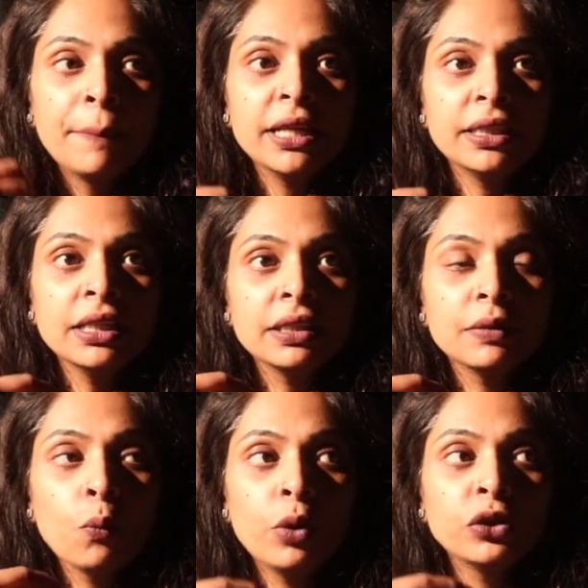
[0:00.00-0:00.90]
But I think
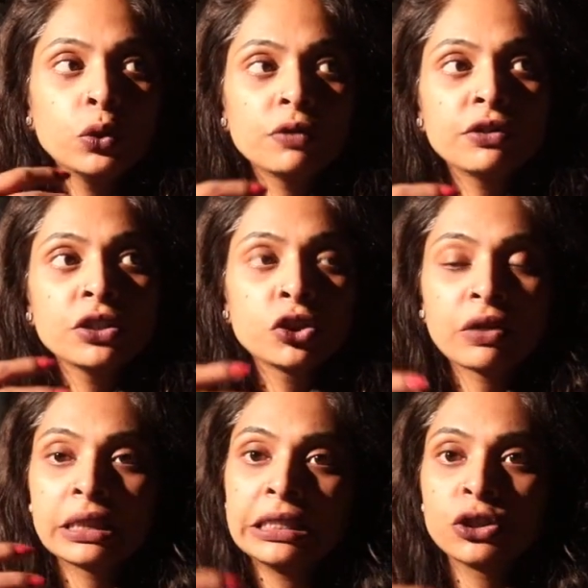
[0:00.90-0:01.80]
what the universe is
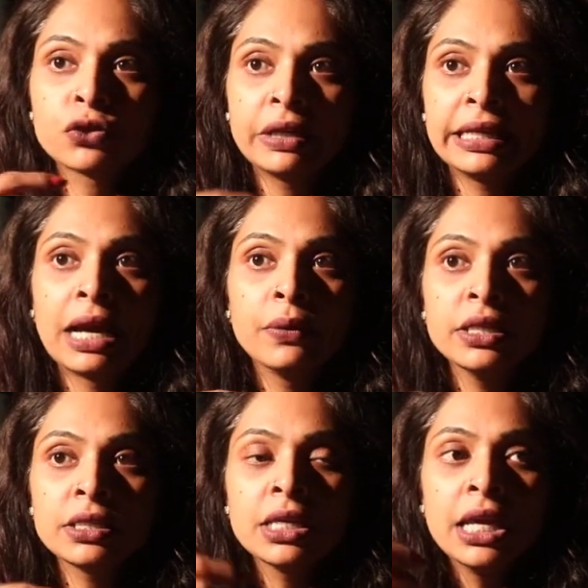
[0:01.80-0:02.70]
trying to teach us right now
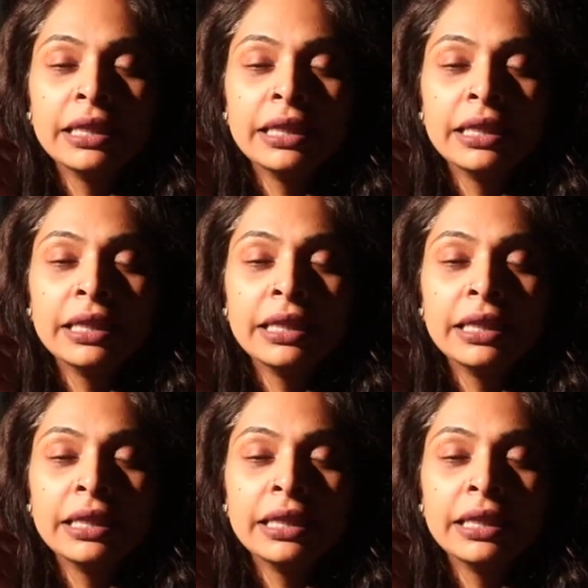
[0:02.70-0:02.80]
is